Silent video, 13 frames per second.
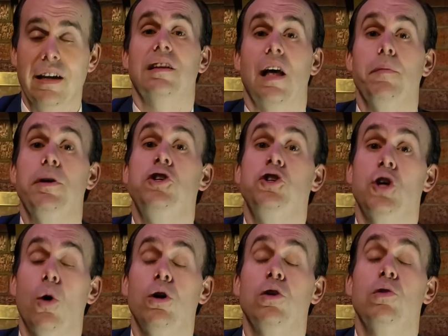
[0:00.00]
Let me
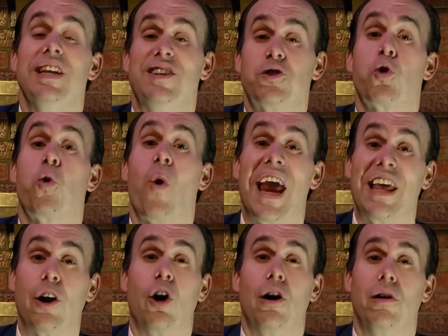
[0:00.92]
show you the
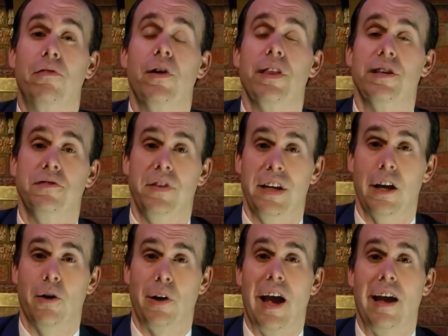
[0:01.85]
trailer for this
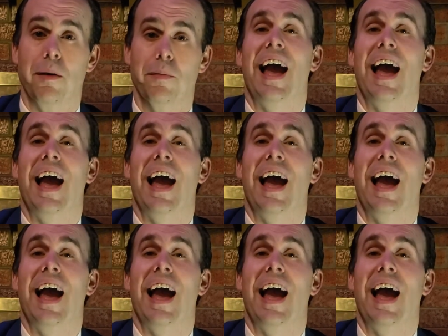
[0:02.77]
video game,